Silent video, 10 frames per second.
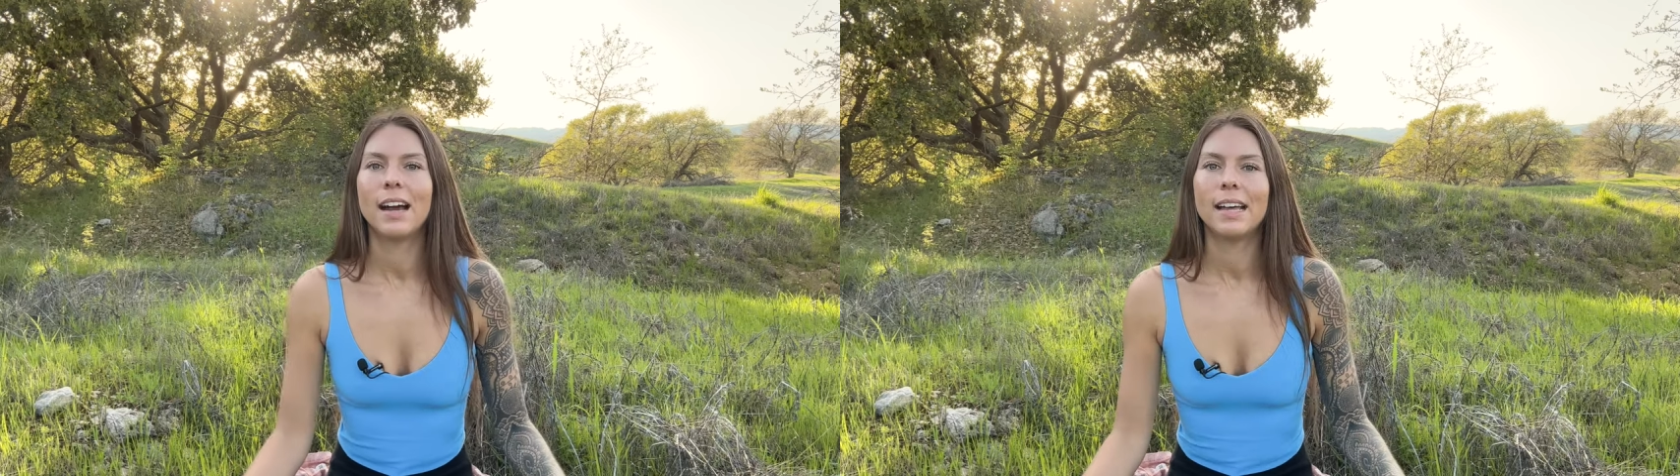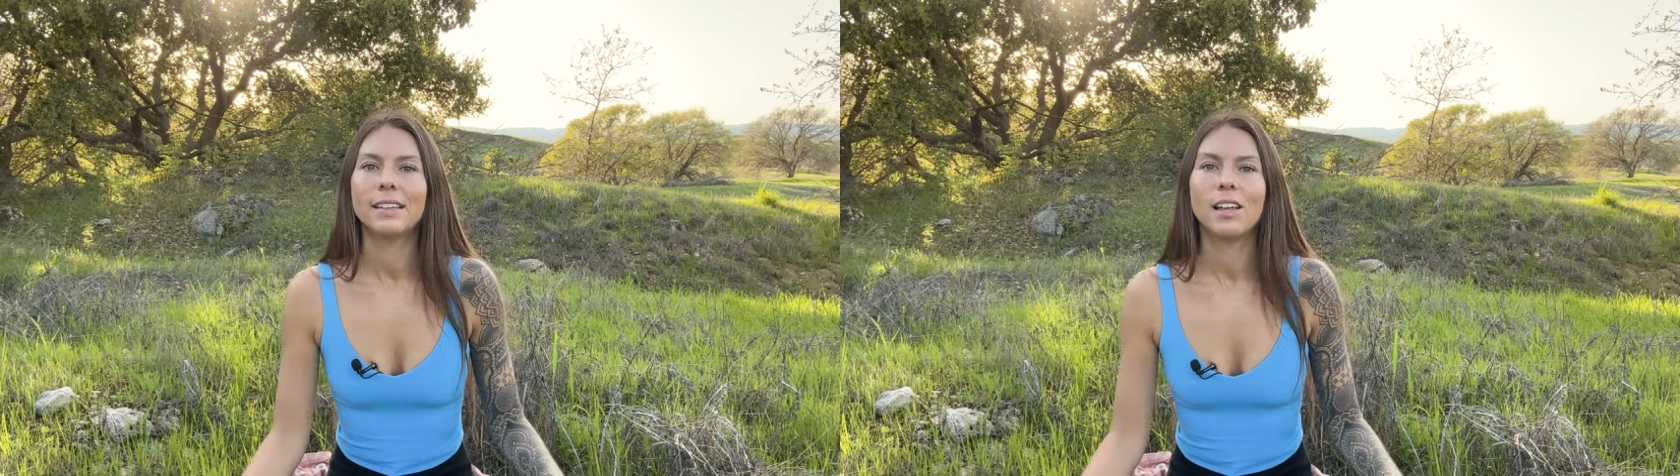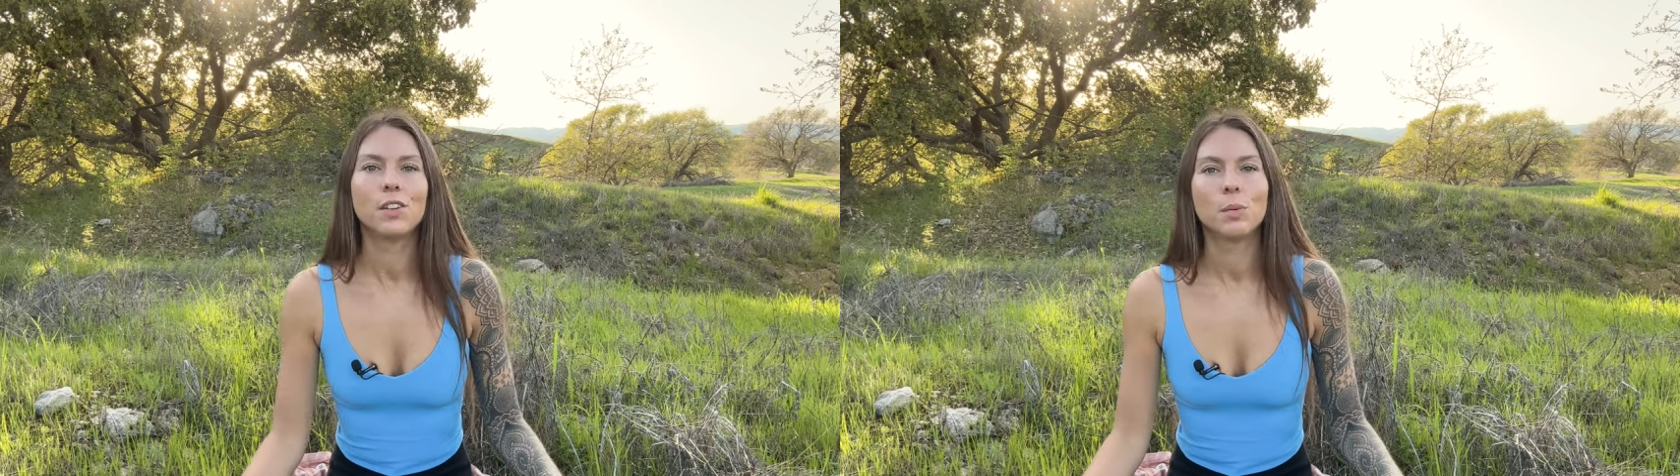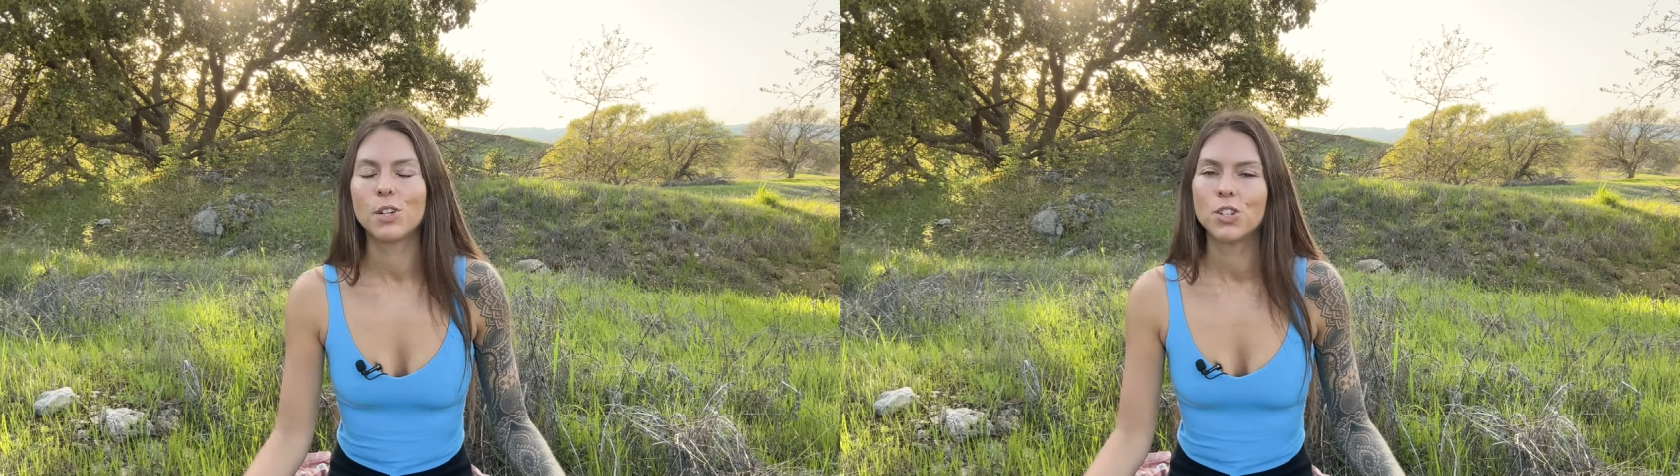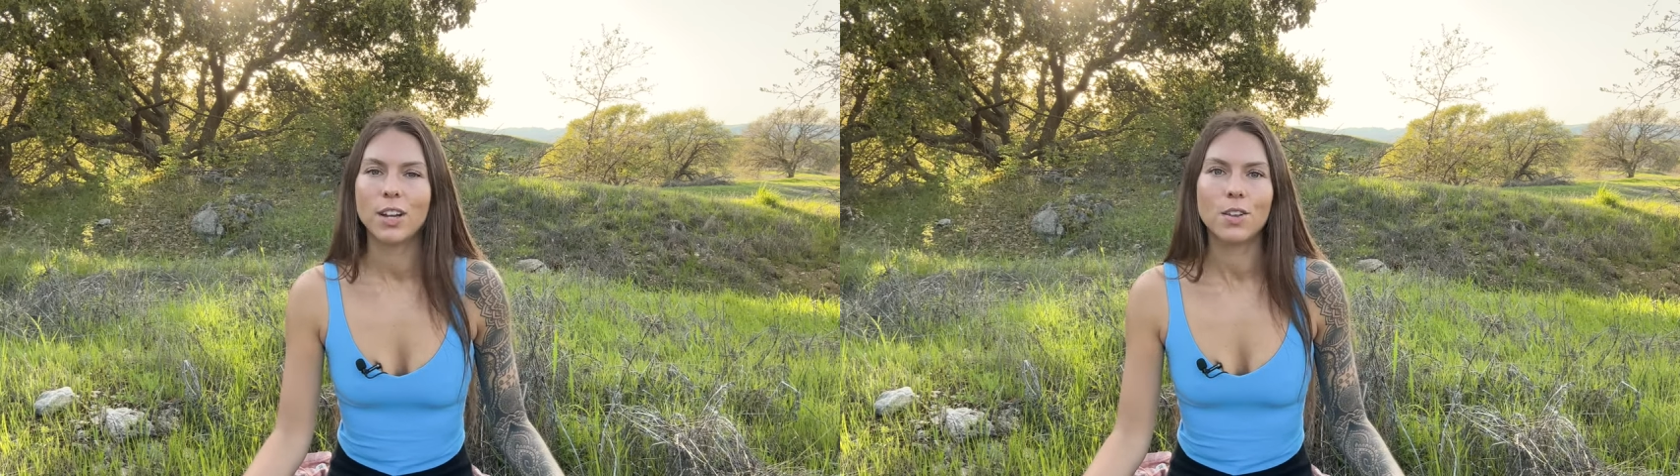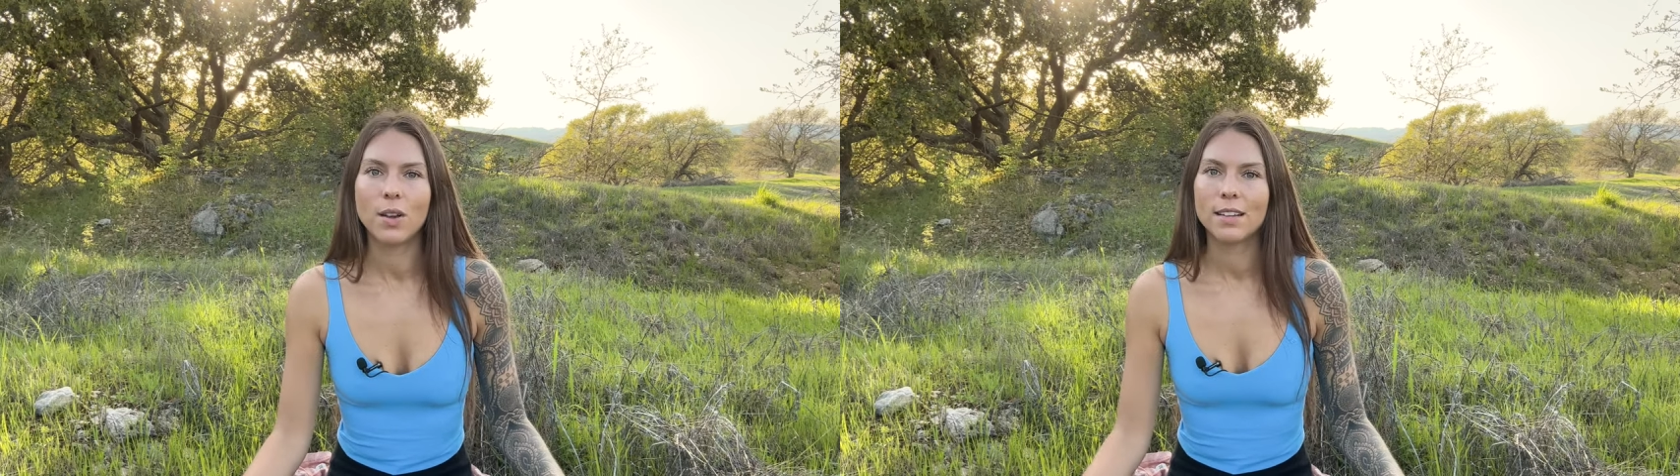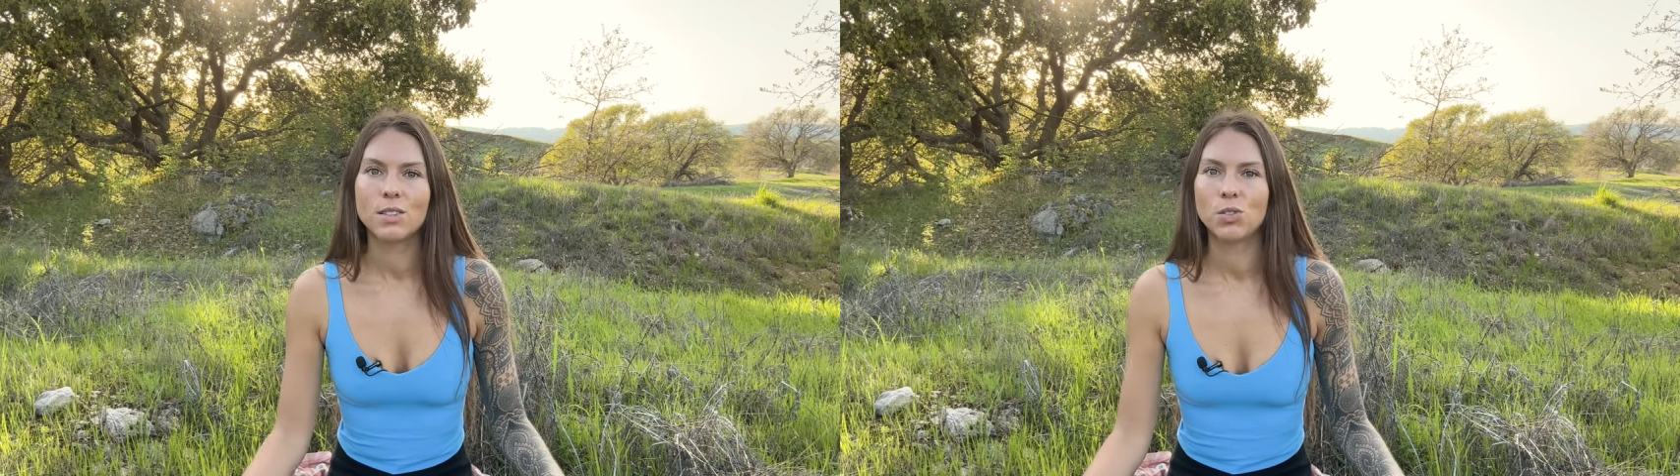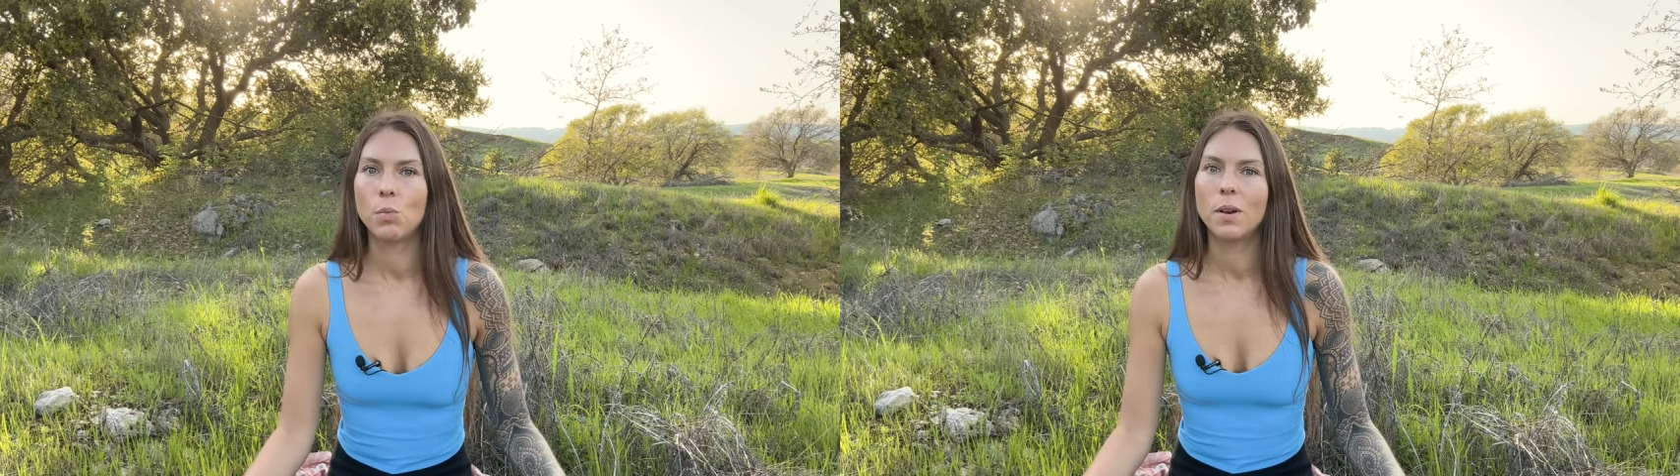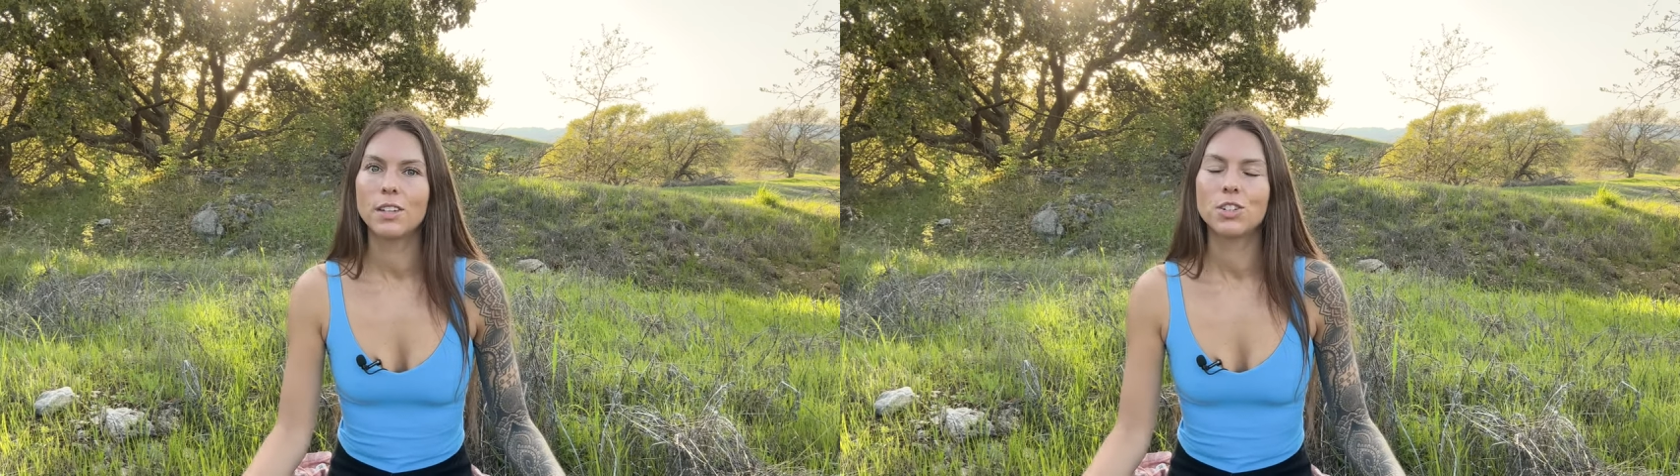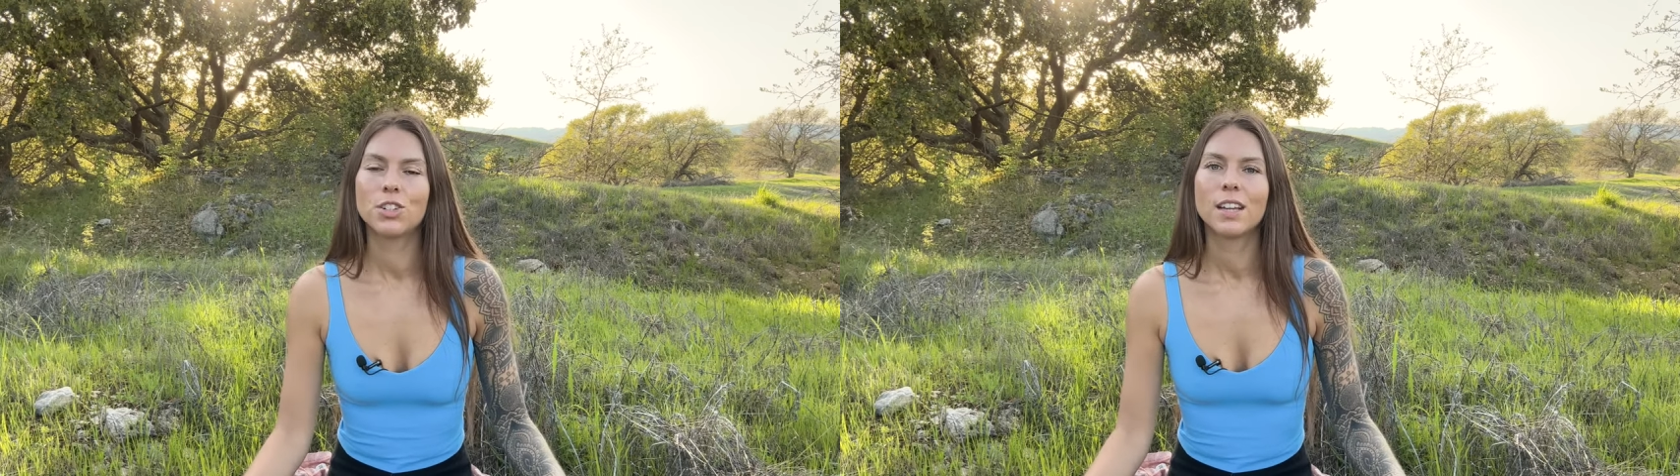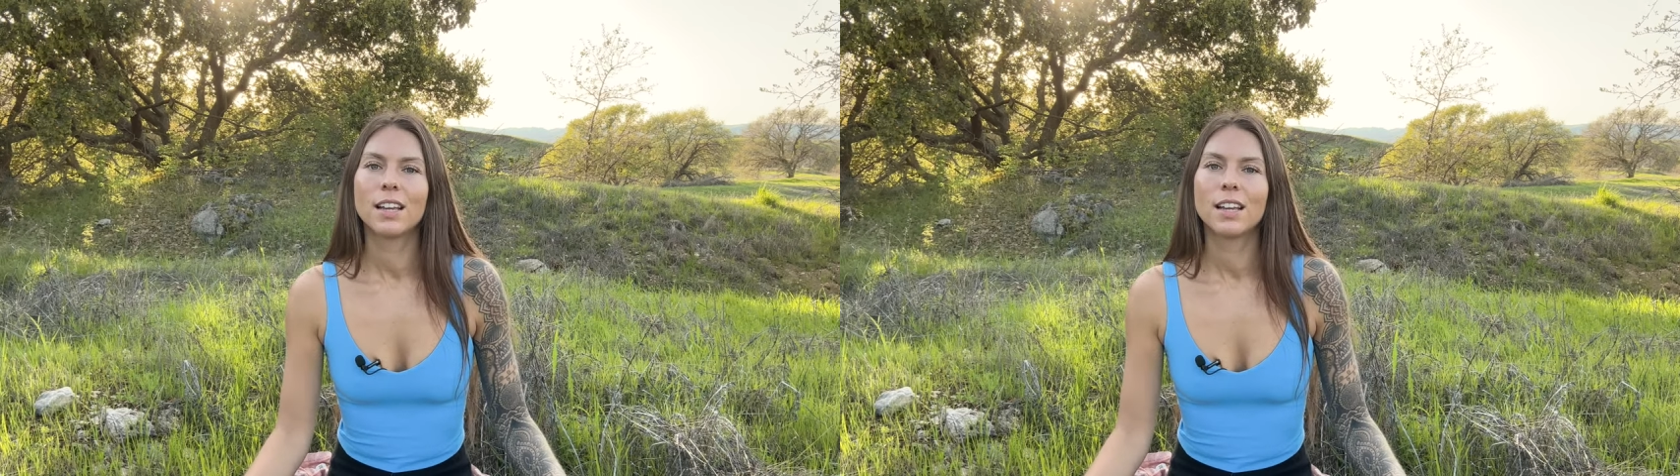I love and appreciate you guys so much.